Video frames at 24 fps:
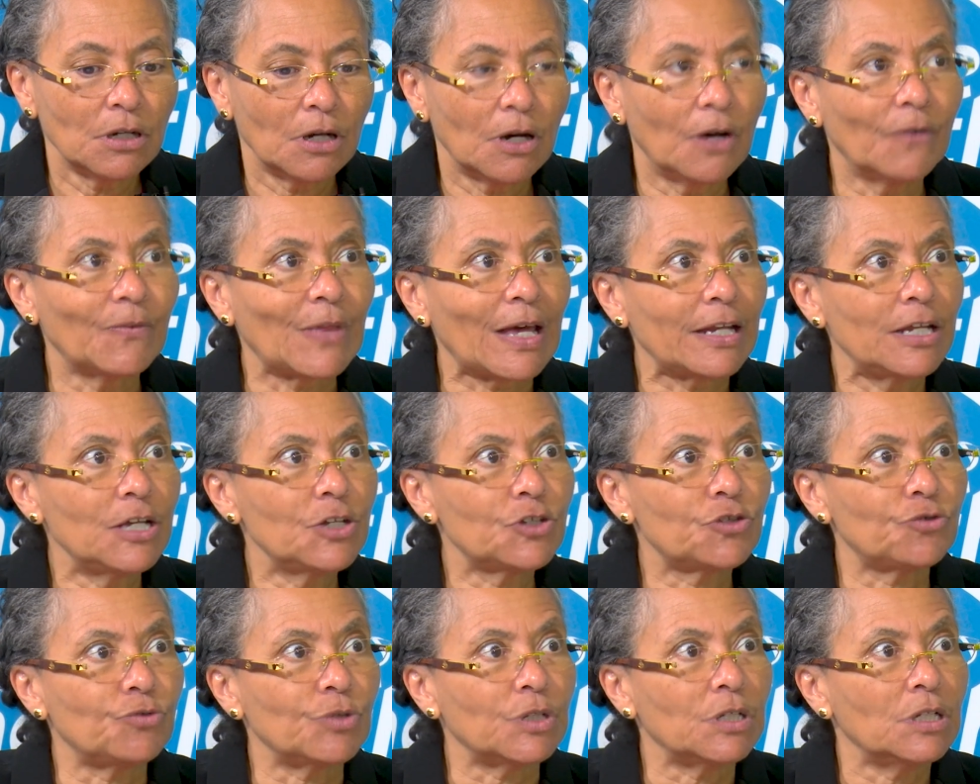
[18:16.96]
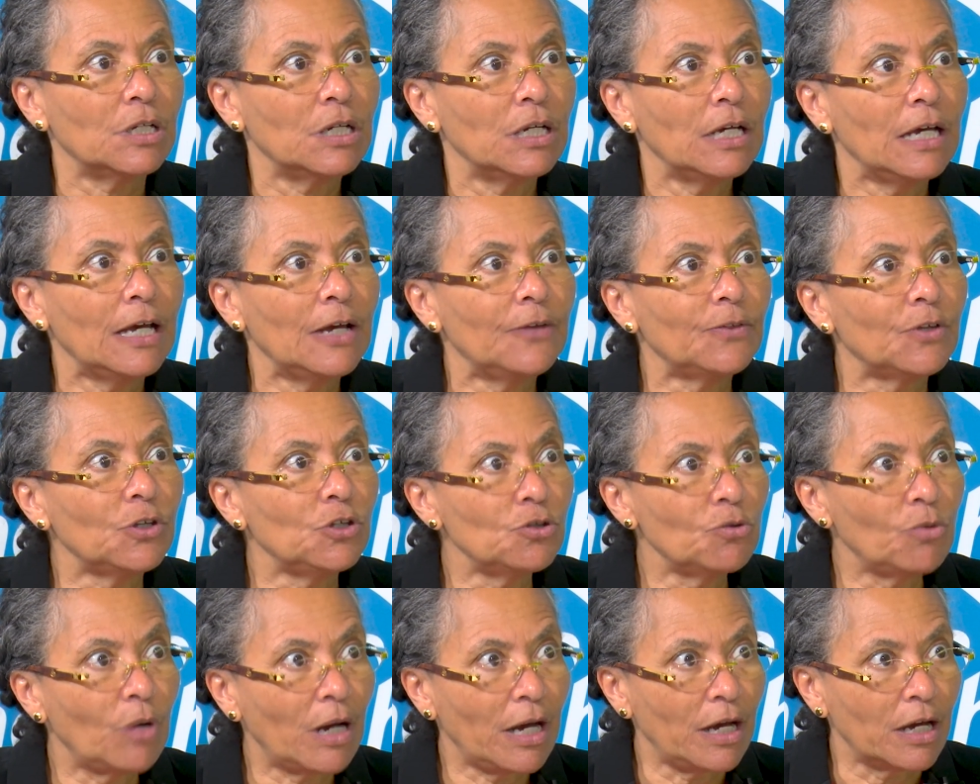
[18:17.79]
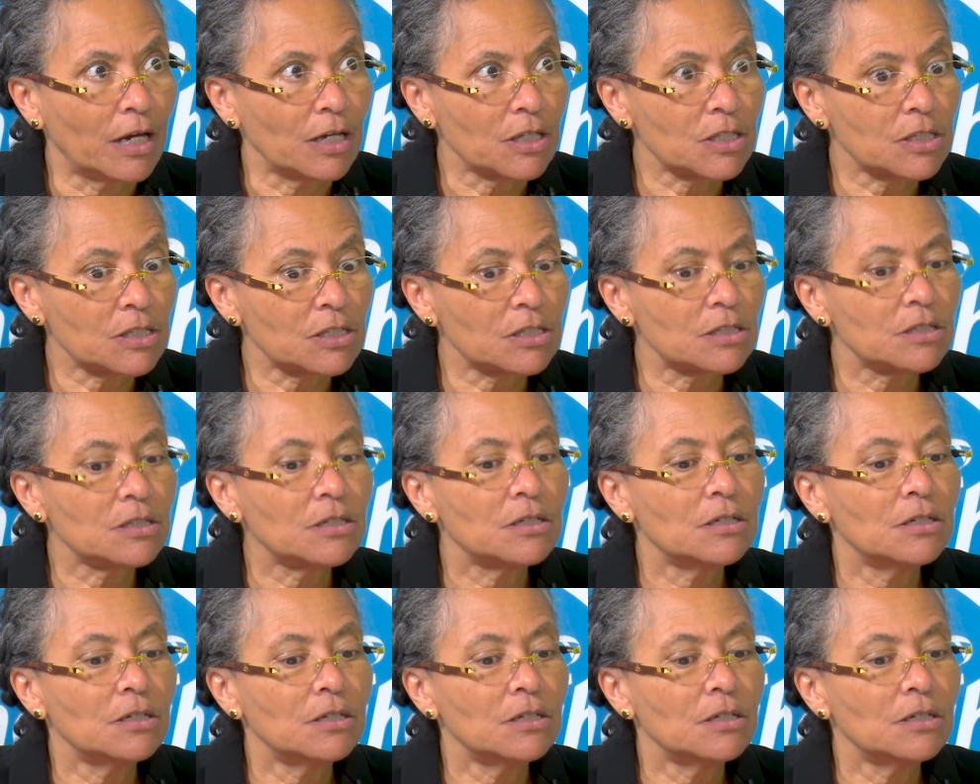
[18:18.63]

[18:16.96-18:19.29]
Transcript: of that history. In the U.S.,